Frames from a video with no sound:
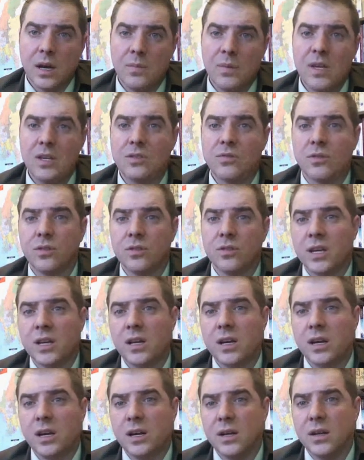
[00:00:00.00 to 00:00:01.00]
peaceful
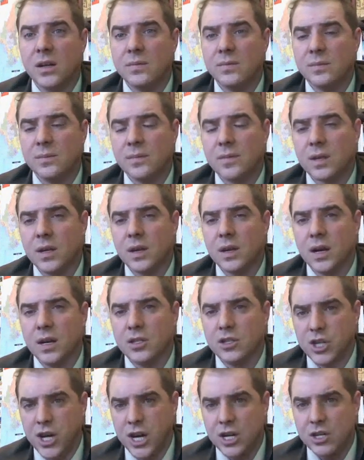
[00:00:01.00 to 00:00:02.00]

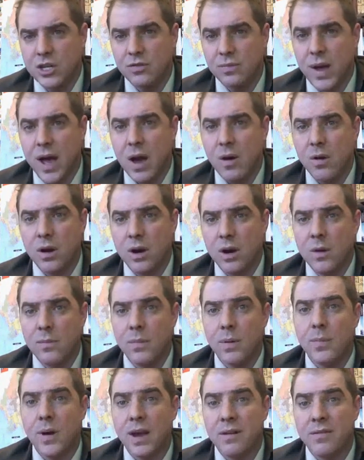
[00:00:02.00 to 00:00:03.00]
change of power,
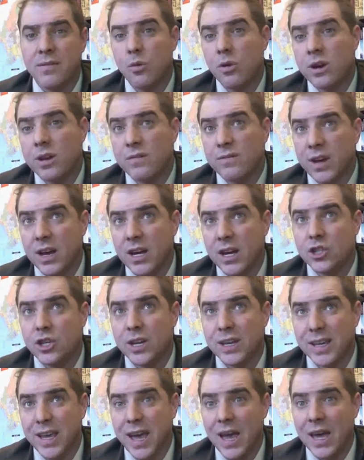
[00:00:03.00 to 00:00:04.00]
but by foreign
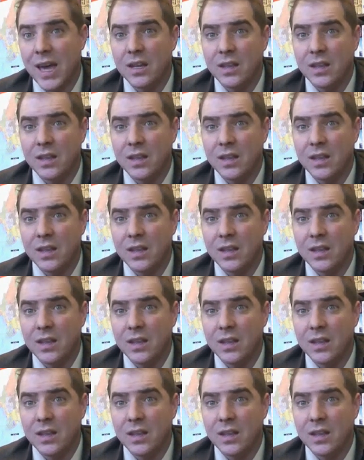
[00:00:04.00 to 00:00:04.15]
invasion again.